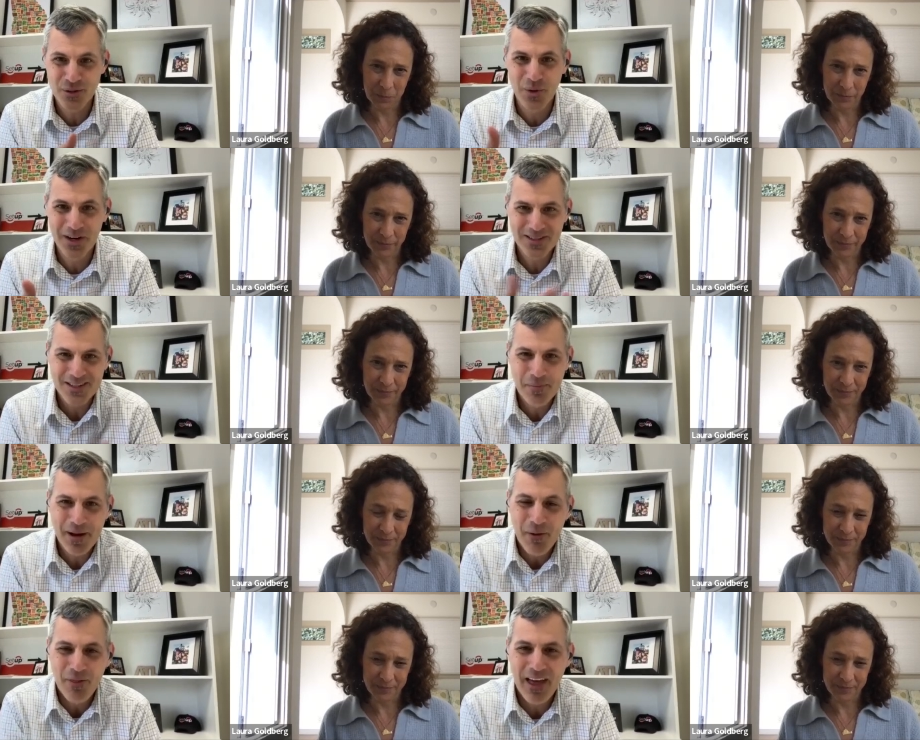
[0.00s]
Speaker 1: you? And what is
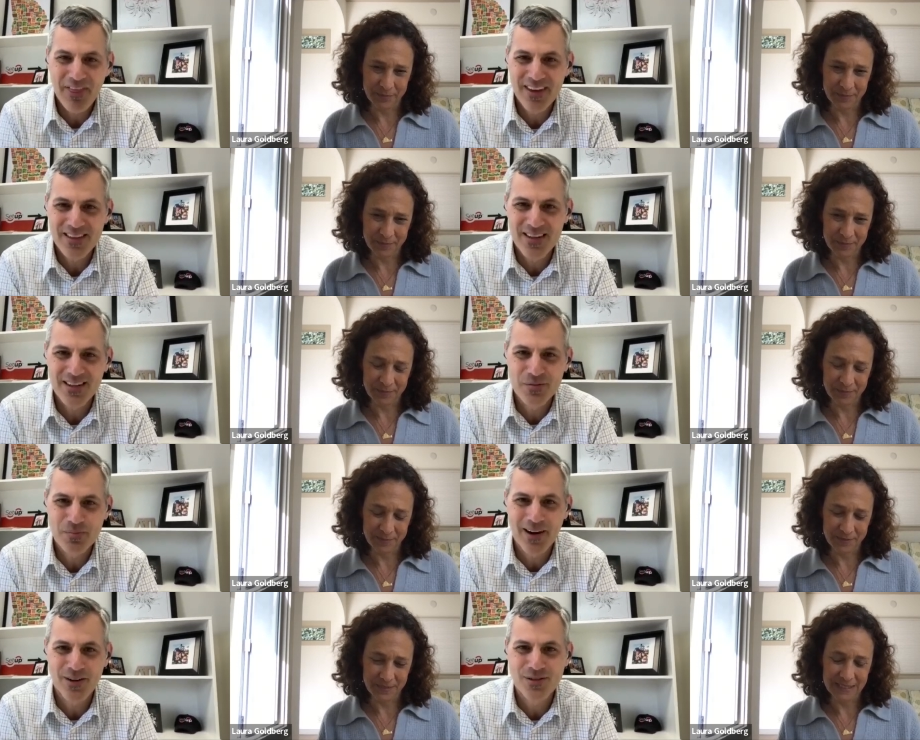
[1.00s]
it about that thing that
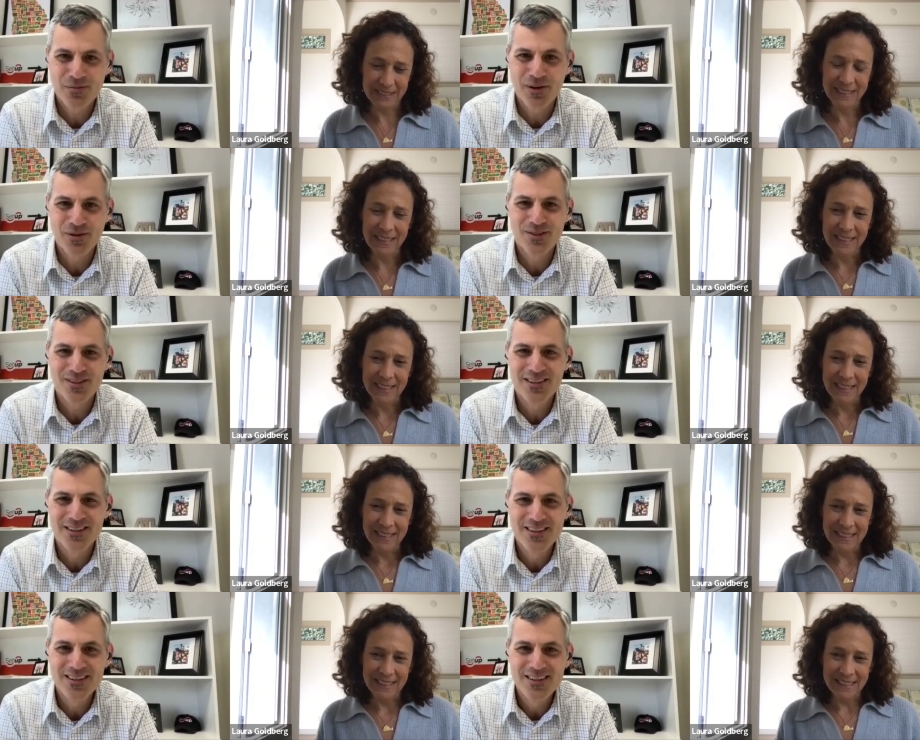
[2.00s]
inspires you most?
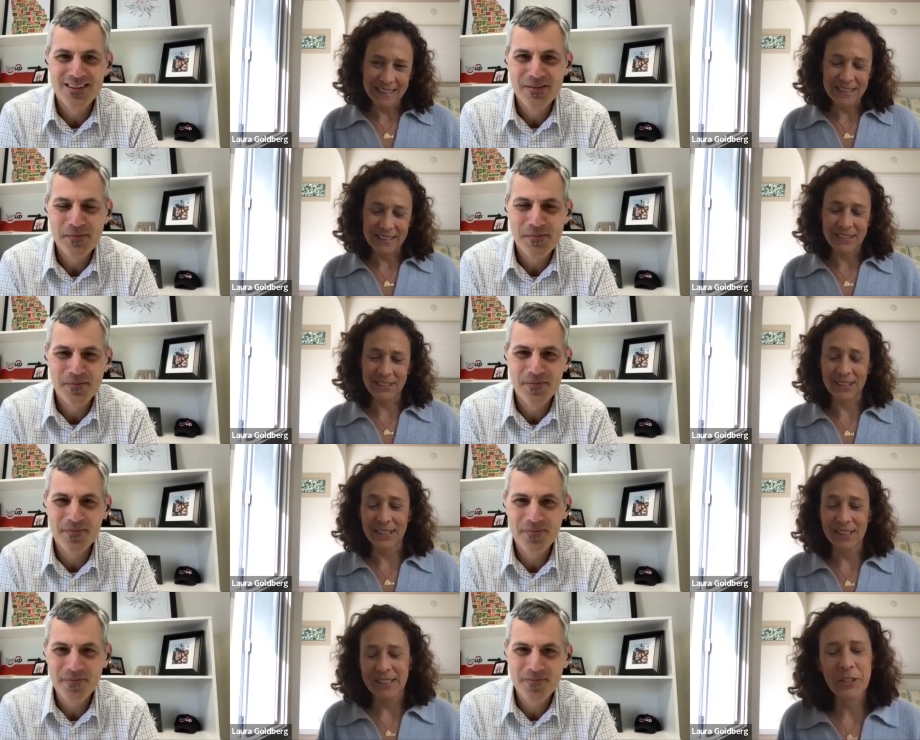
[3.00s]

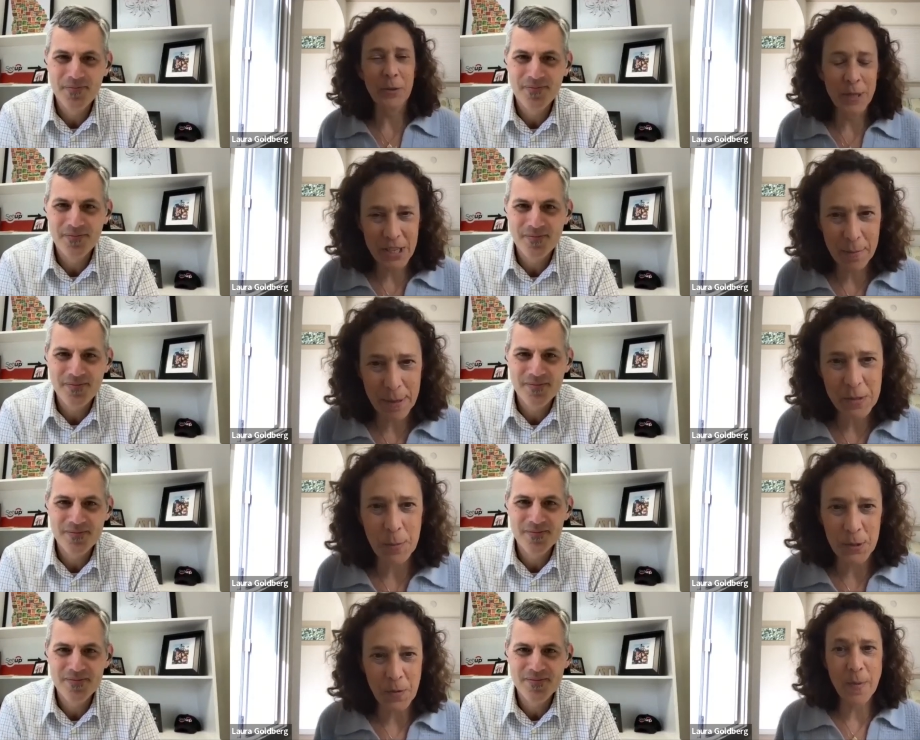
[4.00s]
Speaker 2: Ugh, you don't want to talk
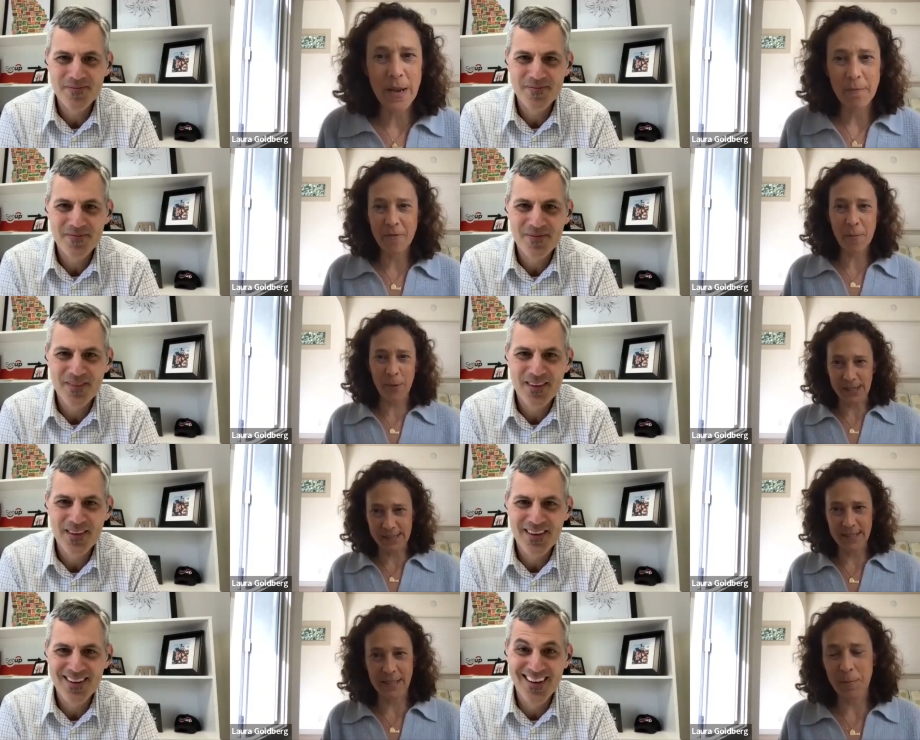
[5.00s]
about sports with me. I'm from
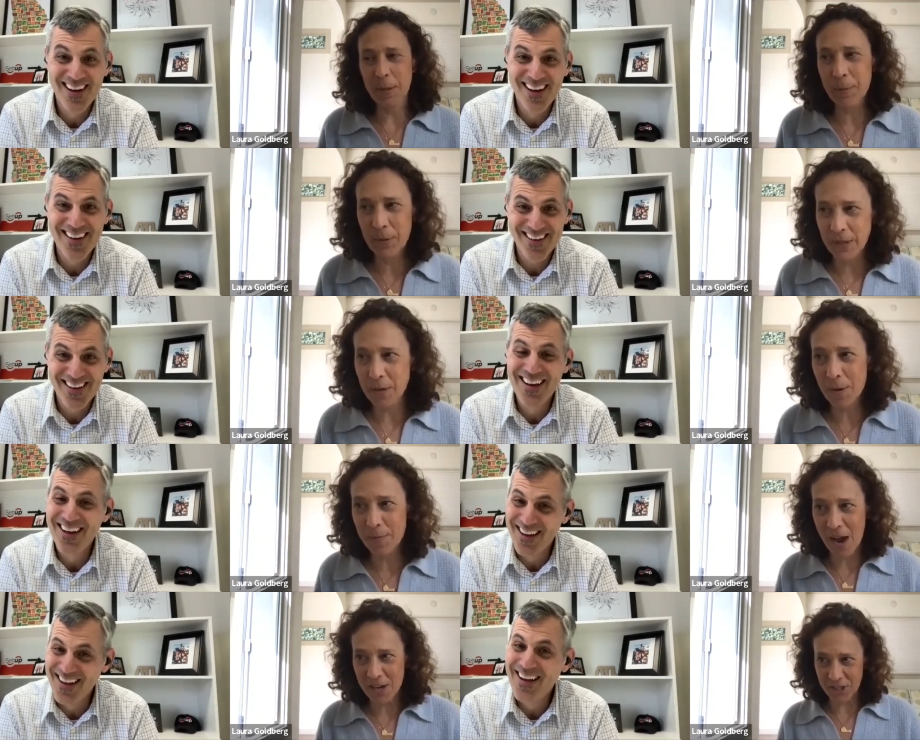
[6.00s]
Boston and people think
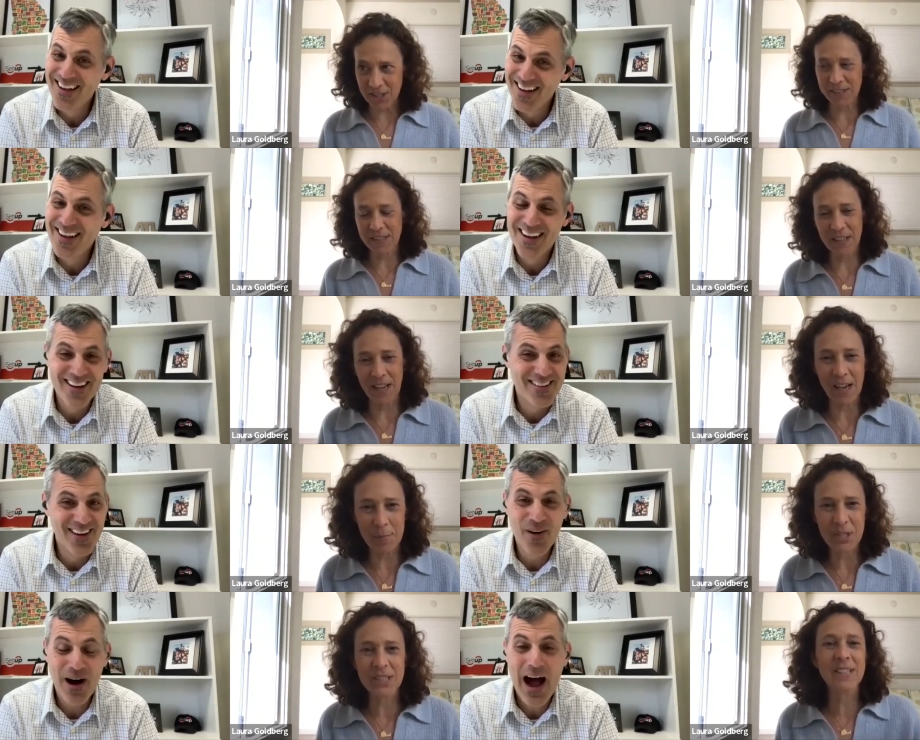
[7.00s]
we're obnoxious.
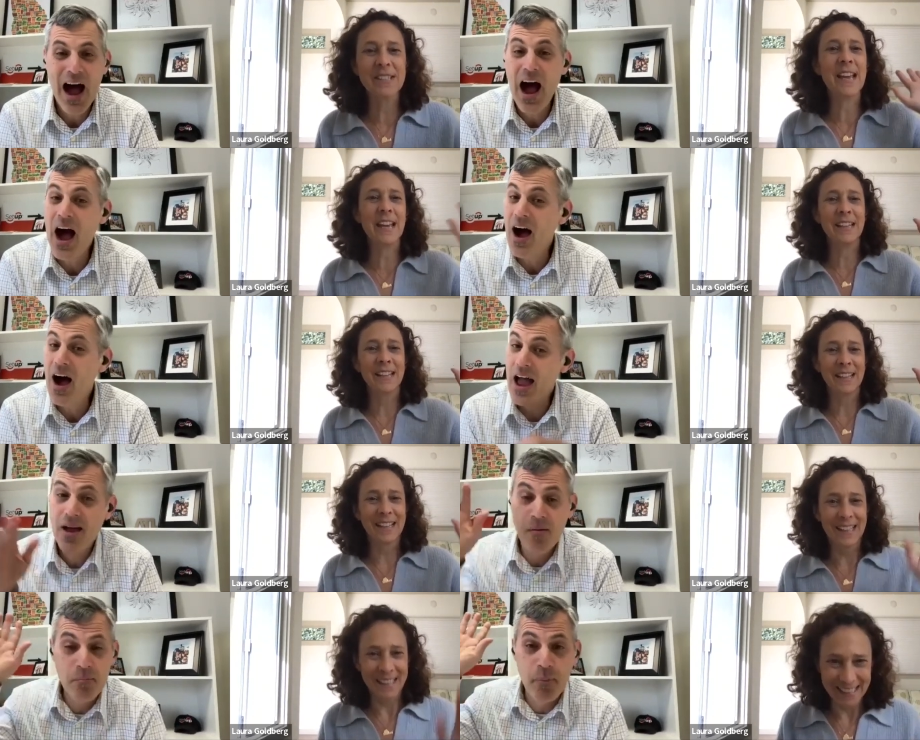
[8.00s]
Um, no, just to I, say,
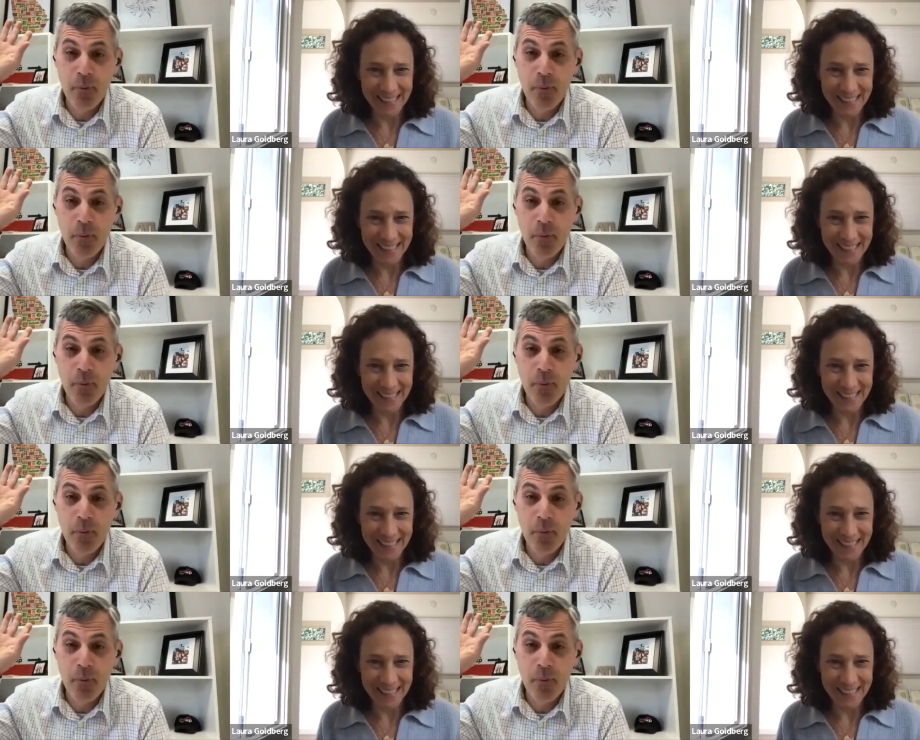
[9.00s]
Speaker 1: hey,